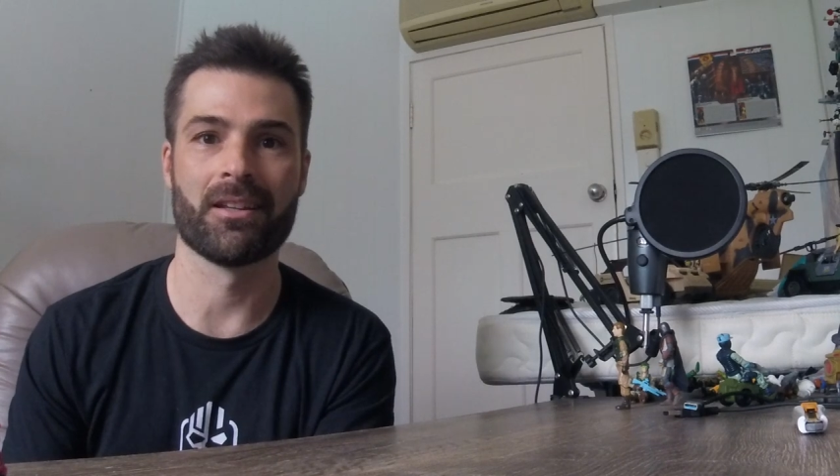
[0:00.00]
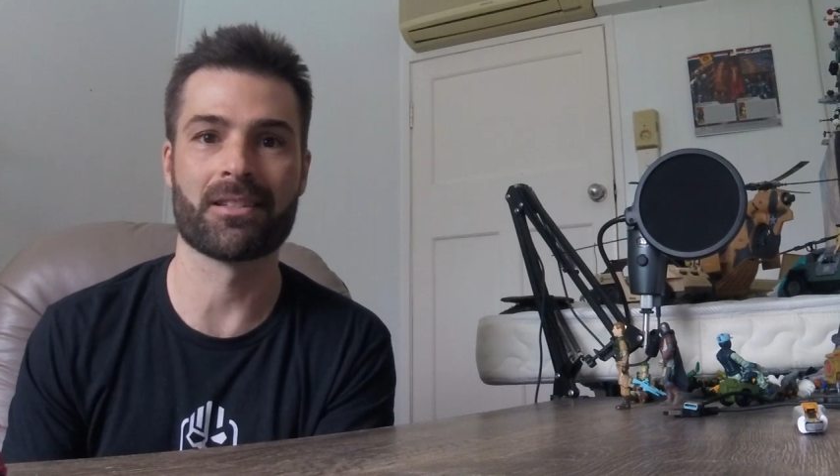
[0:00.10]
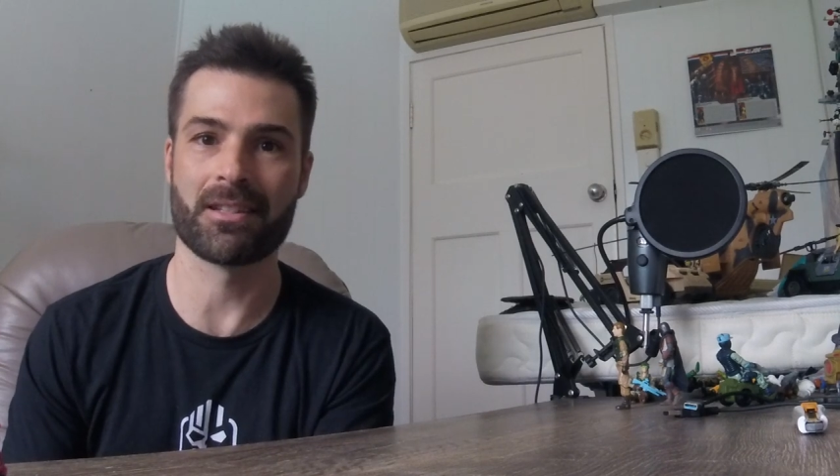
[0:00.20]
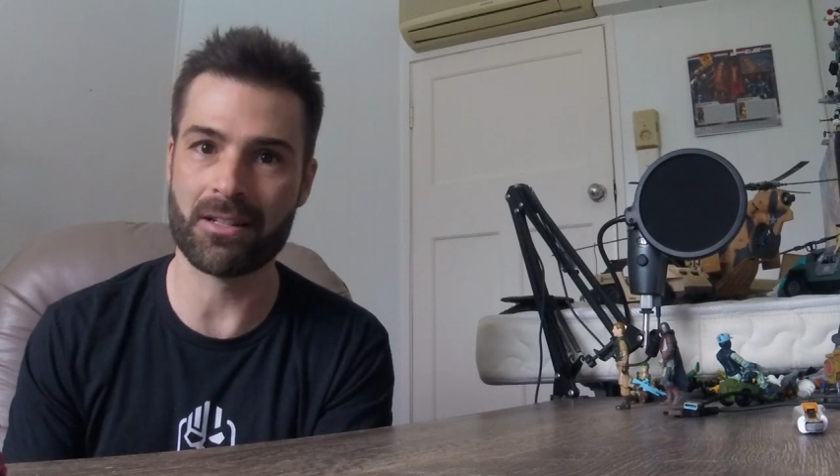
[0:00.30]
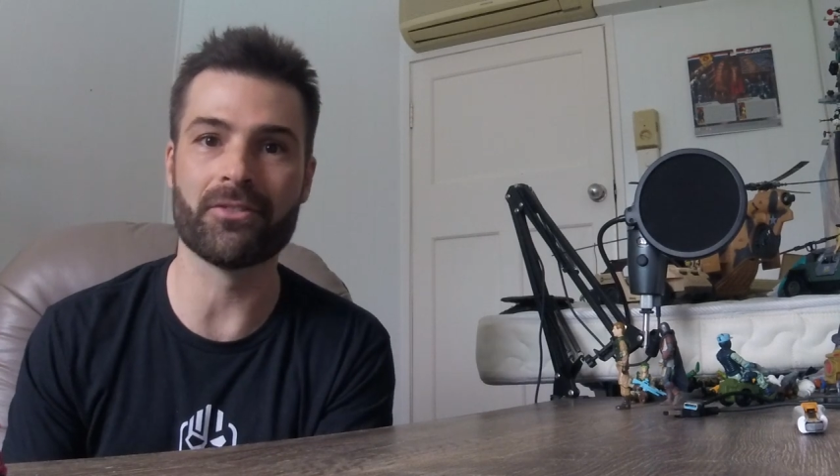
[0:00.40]

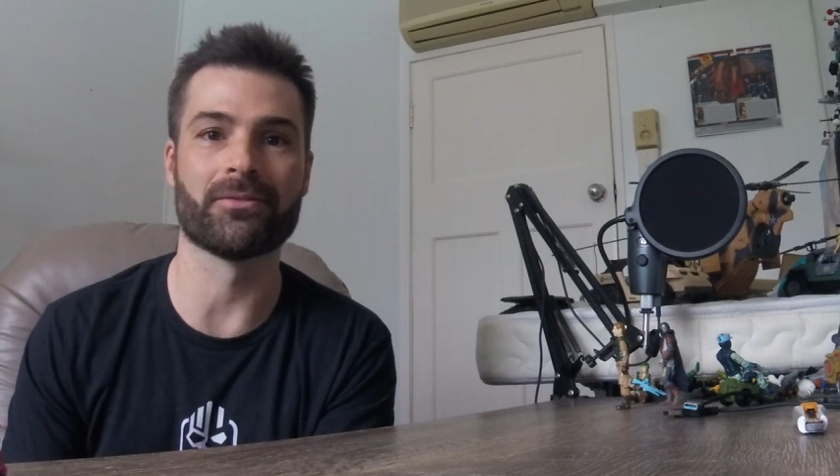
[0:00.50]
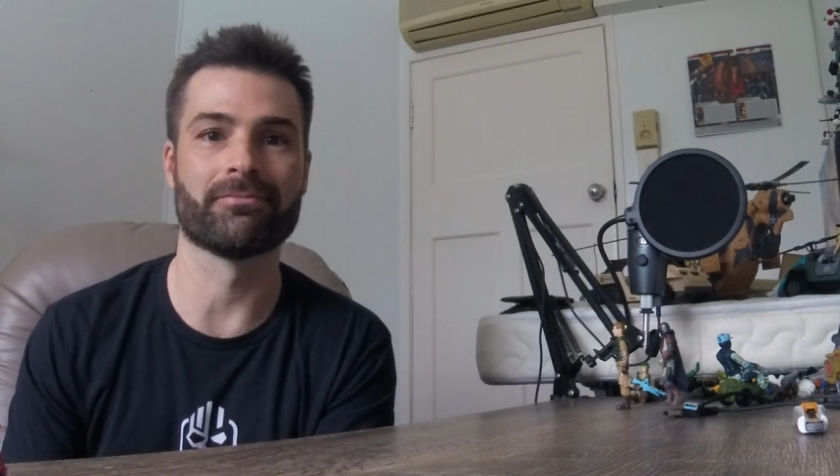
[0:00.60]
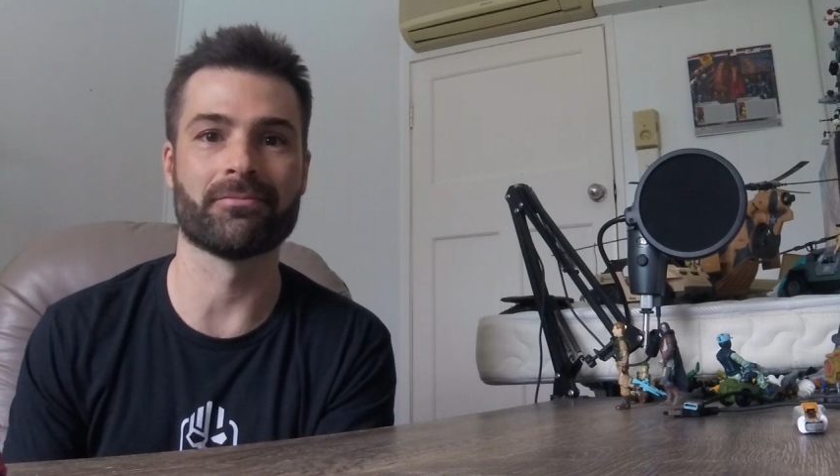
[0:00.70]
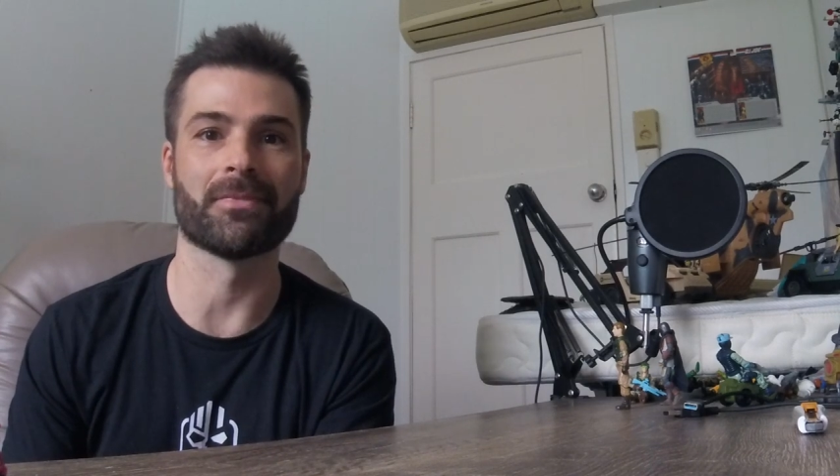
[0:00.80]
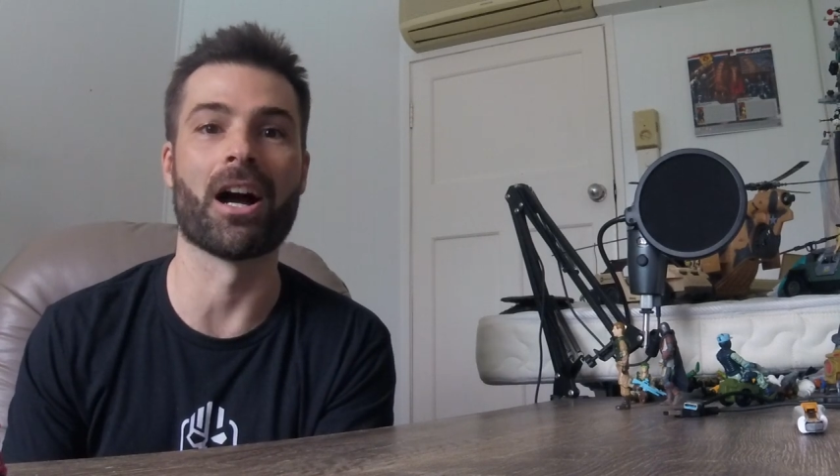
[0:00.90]
Steve,
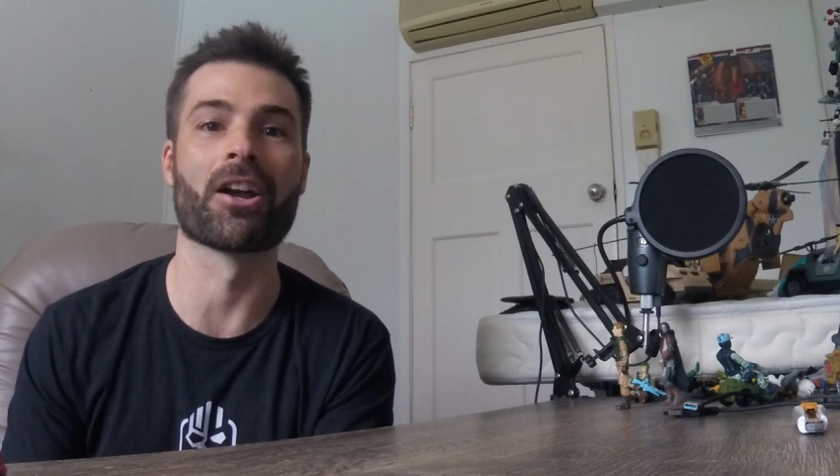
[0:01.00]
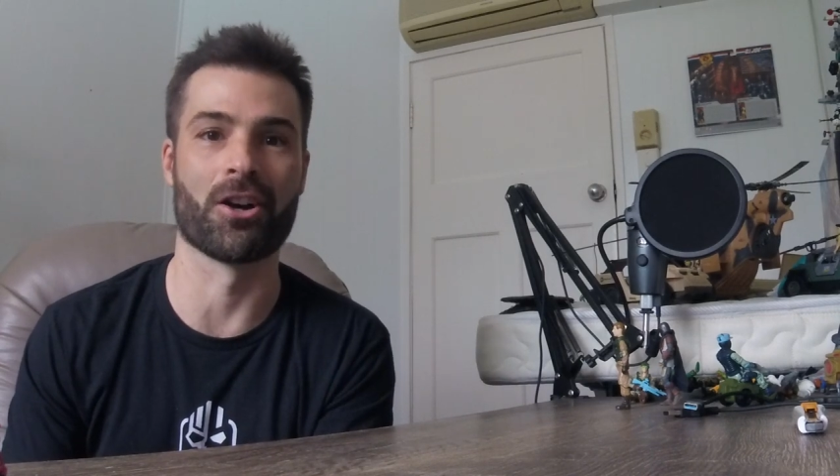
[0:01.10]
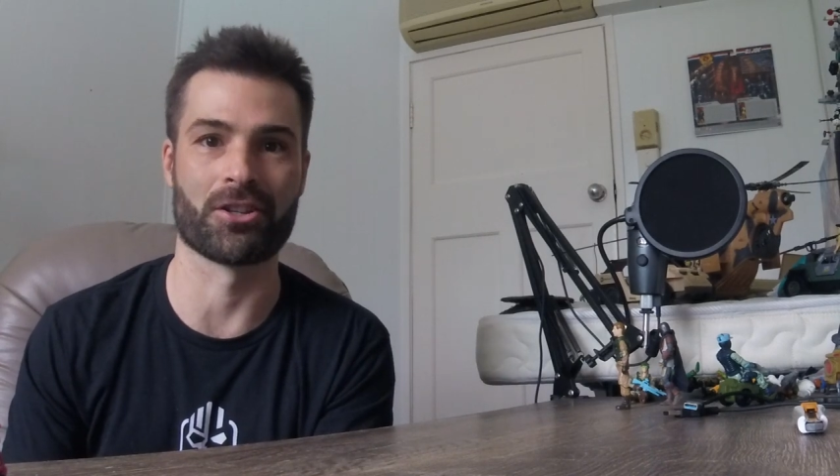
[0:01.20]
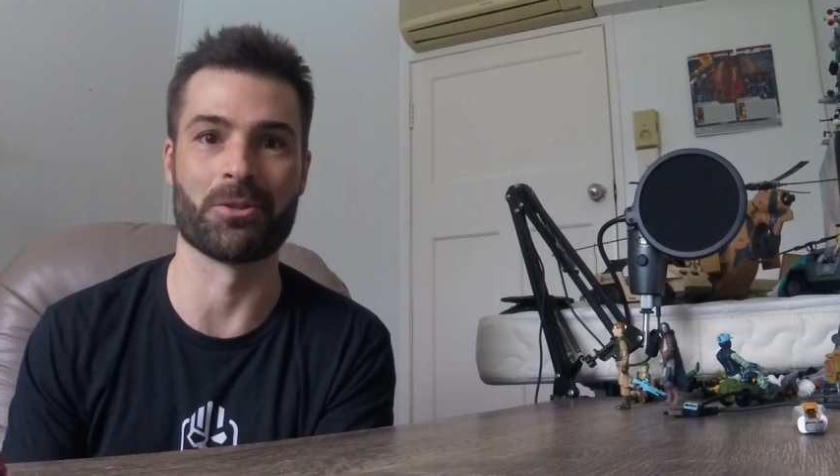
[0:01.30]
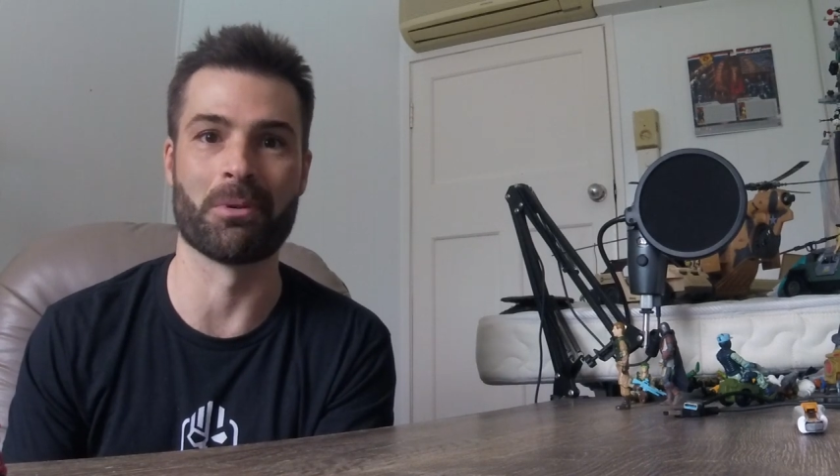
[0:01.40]
I
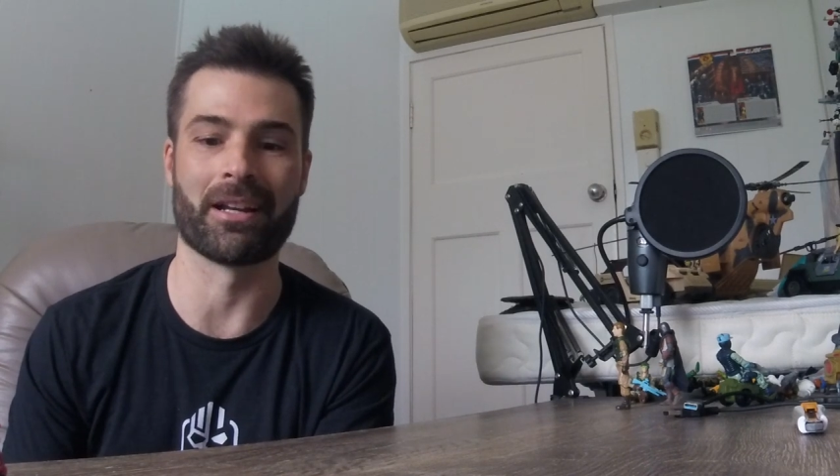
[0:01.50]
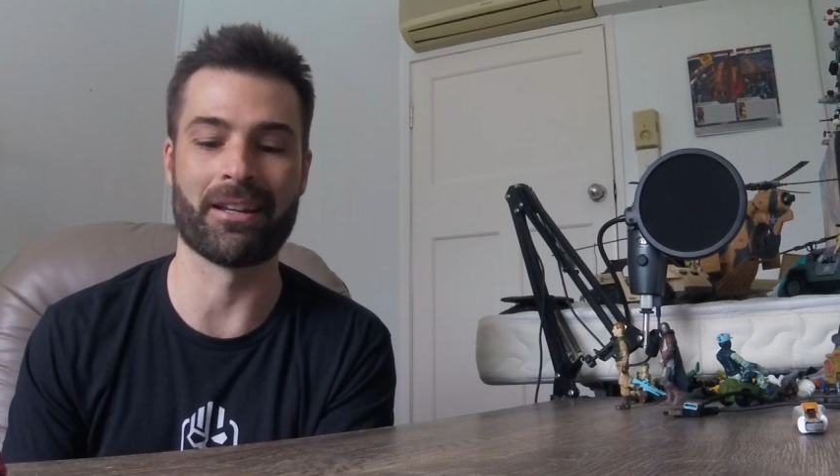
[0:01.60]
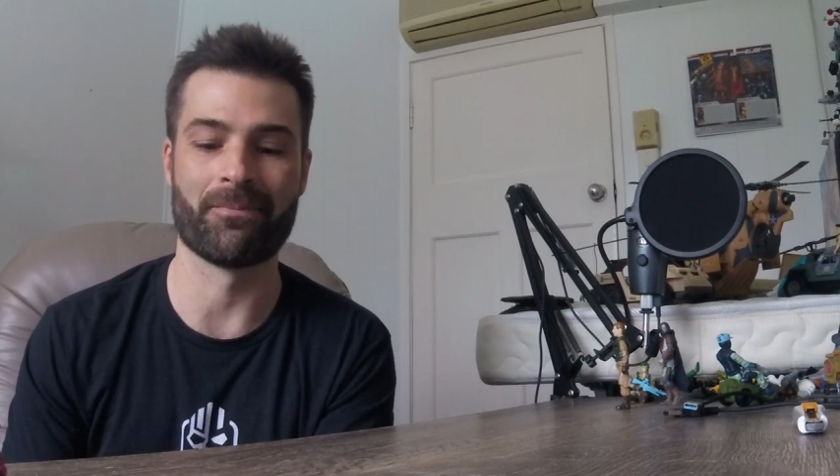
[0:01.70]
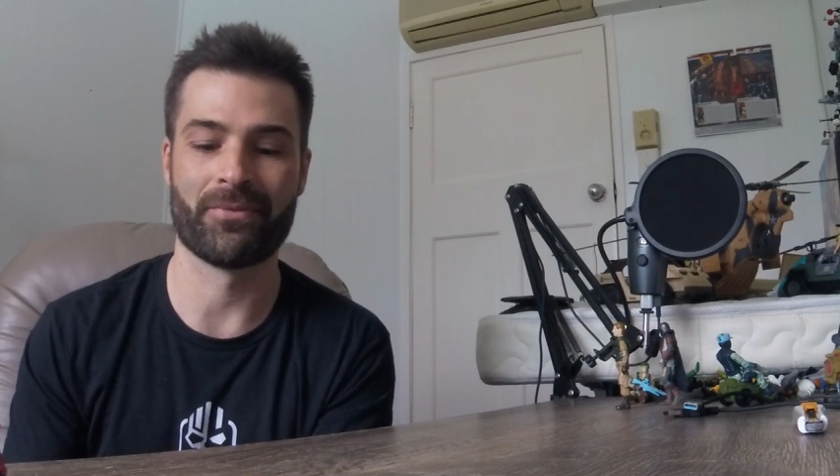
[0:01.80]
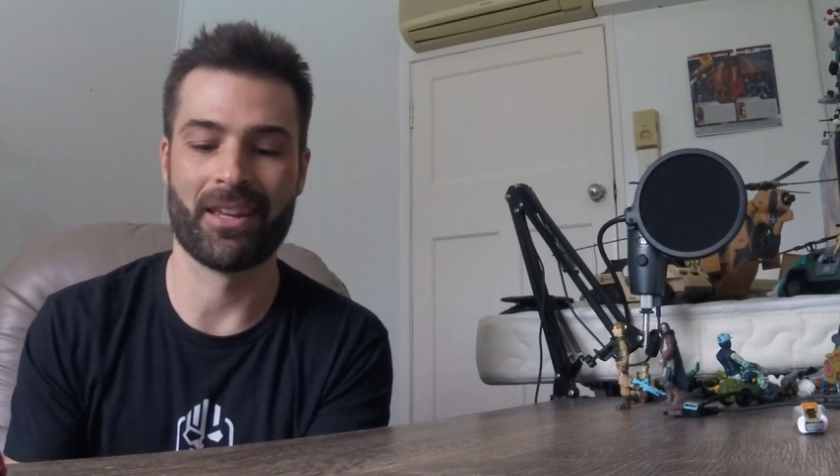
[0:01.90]
got you, buddy.